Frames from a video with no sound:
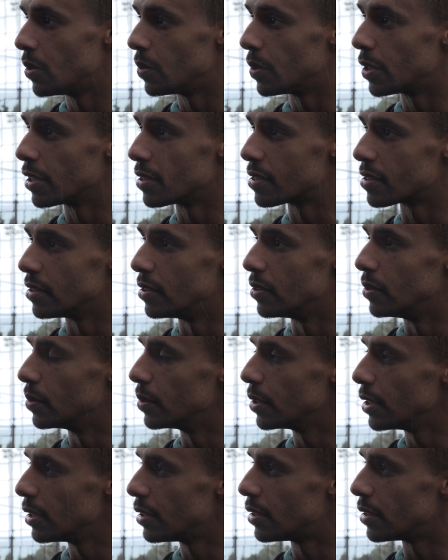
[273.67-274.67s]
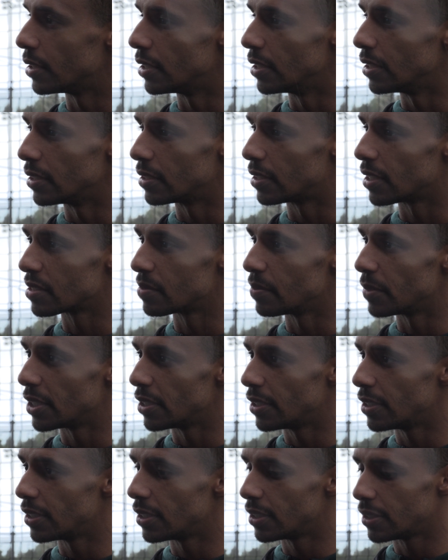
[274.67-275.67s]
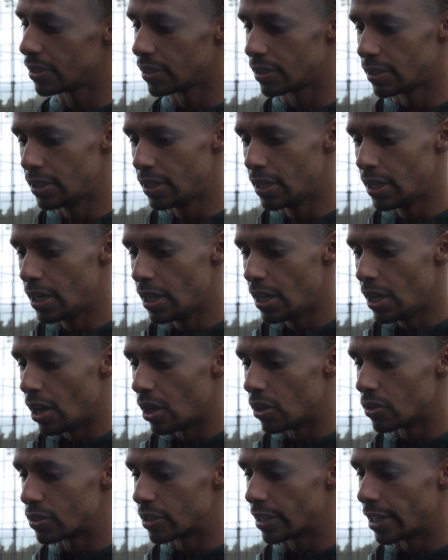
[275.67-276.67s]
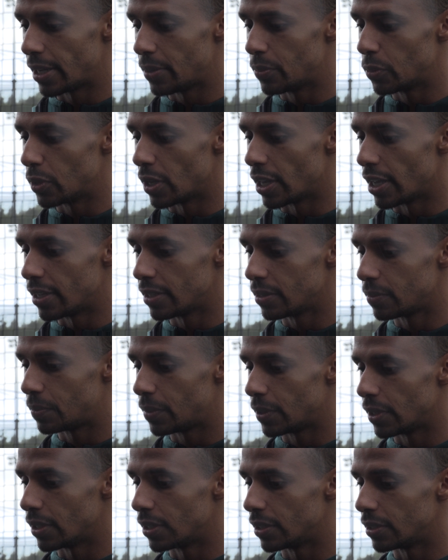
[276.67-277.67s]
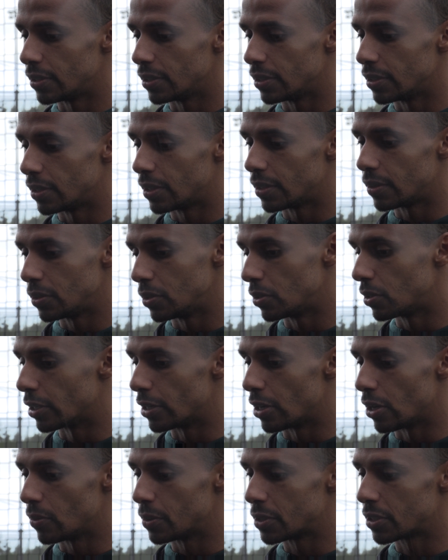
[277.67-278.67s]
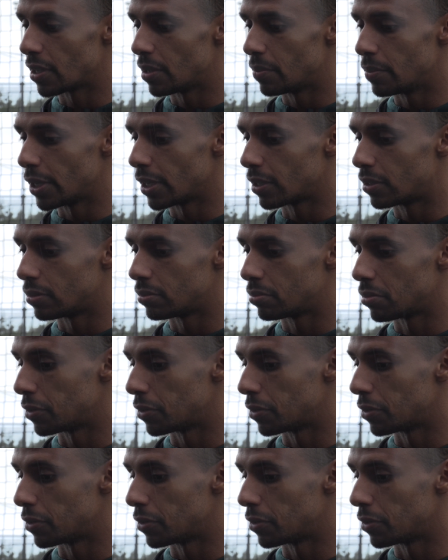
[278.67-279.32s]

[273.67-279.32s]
we can still do it, and it doesn't matter how the game will end, but you can always come back.